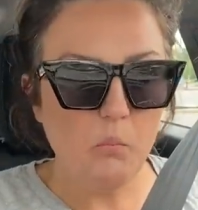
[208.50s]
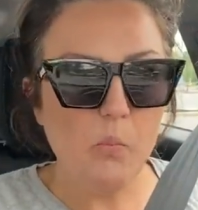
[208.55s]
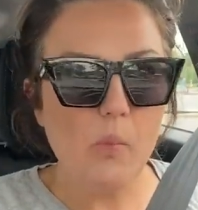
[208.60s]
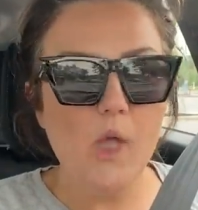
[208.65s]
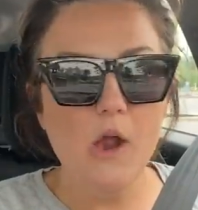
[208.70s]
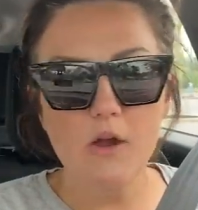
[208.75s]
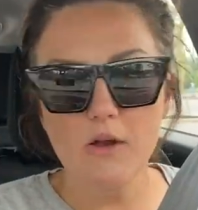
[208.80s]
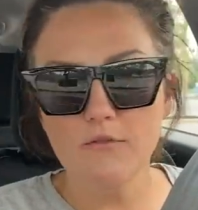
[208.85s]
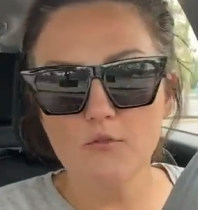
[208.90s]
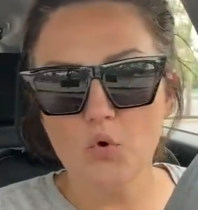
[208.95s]

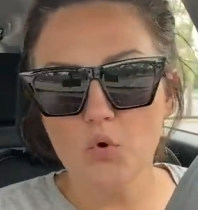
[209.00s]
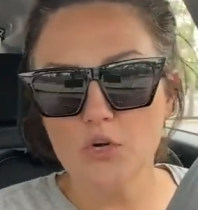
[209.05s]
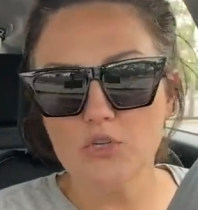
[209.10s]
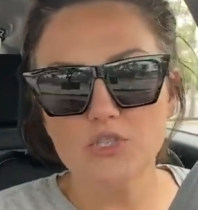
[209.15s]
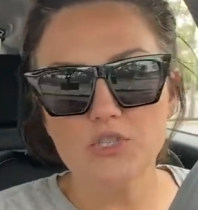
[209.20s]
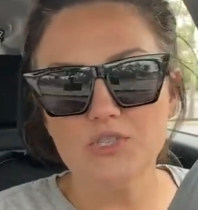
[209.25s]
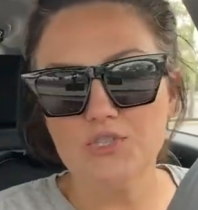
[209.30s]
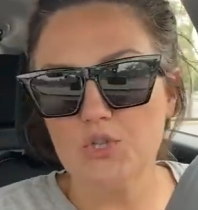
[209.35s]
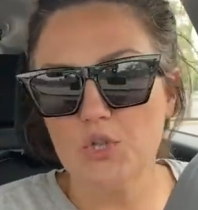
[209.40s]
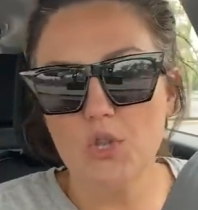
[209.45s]
are of course
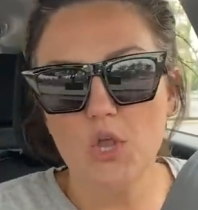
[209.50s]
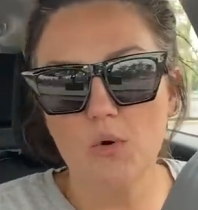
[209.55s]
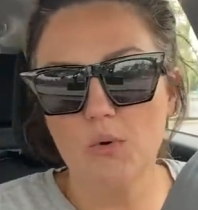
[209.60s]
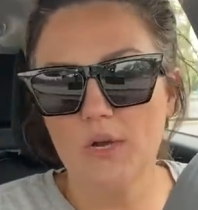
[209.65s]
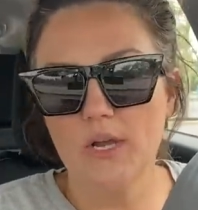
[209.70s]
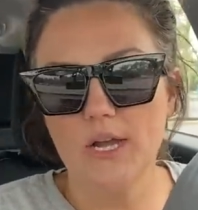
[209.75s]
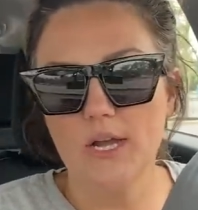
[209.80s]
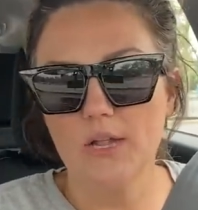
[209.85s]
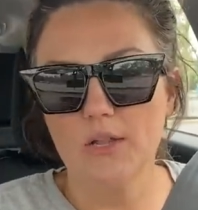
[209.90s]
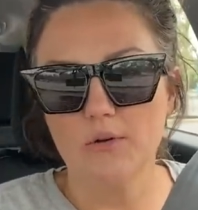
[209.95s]
just the lower
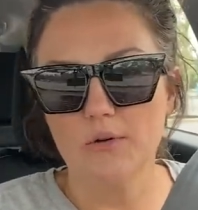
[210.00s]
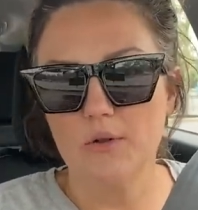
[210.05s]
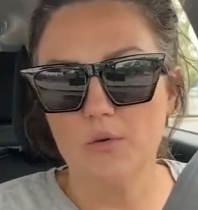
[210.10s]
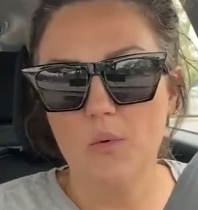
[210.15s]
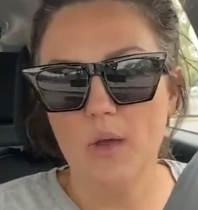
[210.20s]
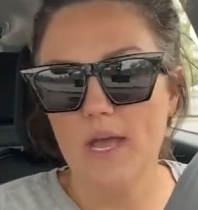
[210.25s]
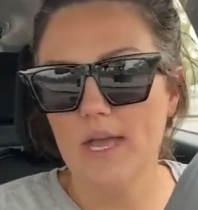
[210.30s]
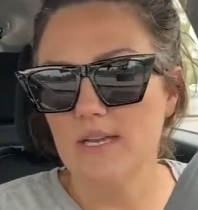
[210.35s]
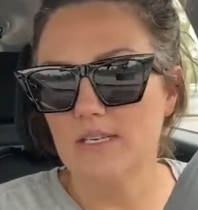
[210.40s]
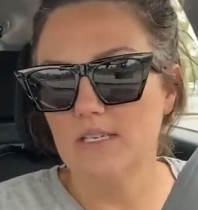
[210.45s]
calorie way